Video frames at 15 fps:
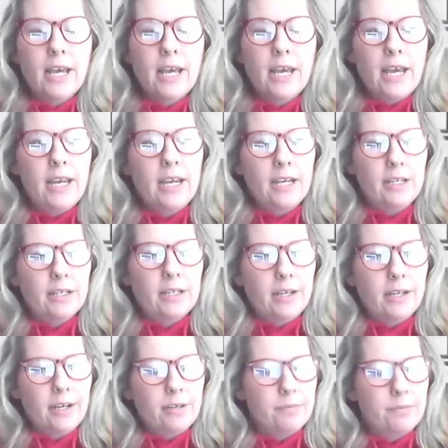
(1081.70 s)
And
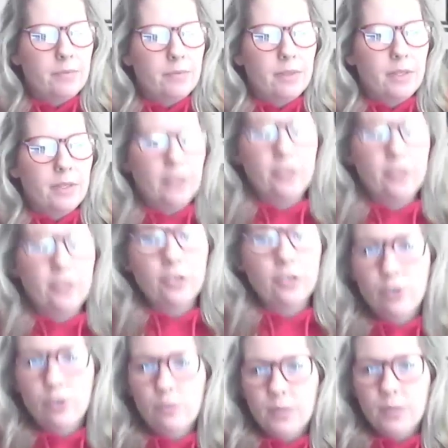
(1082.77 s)
the other
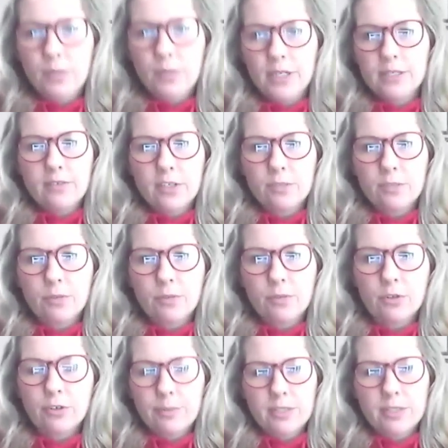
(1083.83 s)
new piece of this
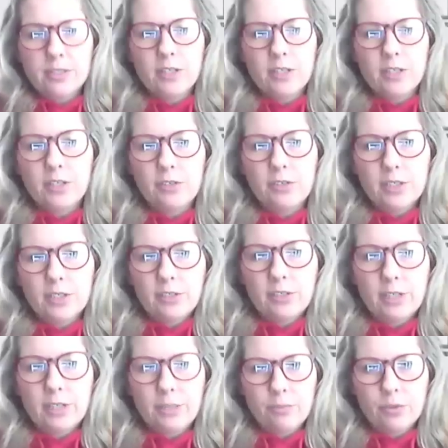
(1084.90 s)
program is the
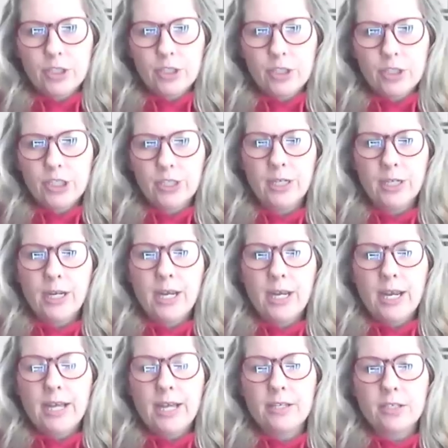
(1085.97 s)
utility portion.
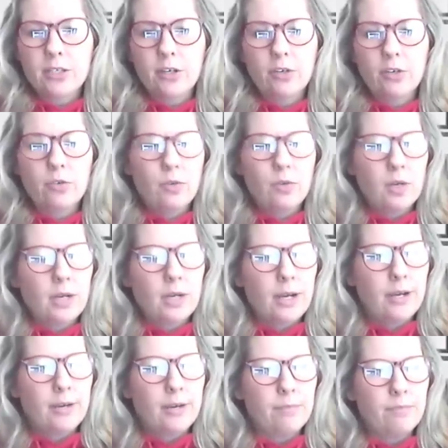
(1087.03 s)
And so
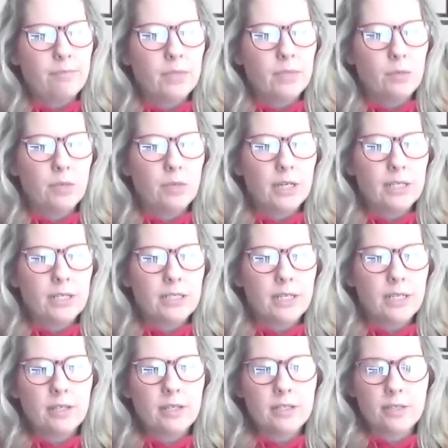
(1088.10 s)
when I say
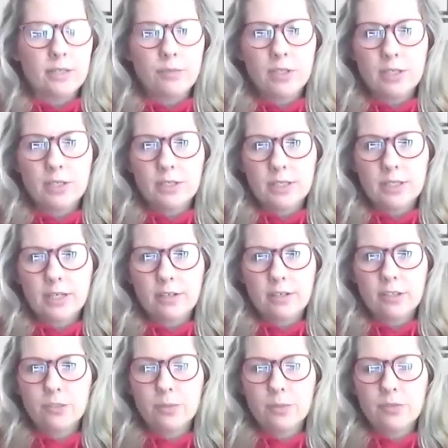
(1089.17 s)
that someone is
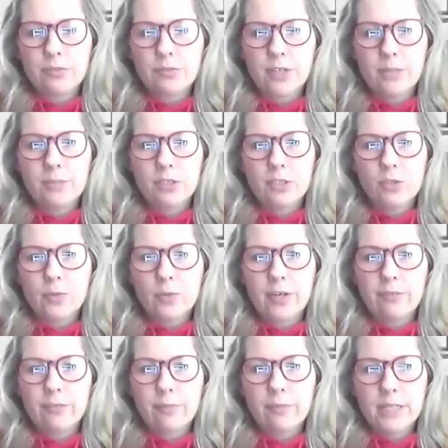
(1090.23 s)
eligible for up to
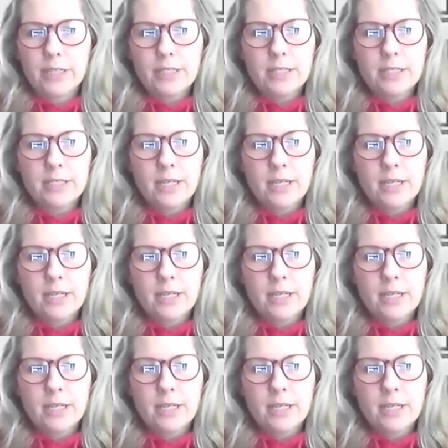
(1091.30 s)
12 months,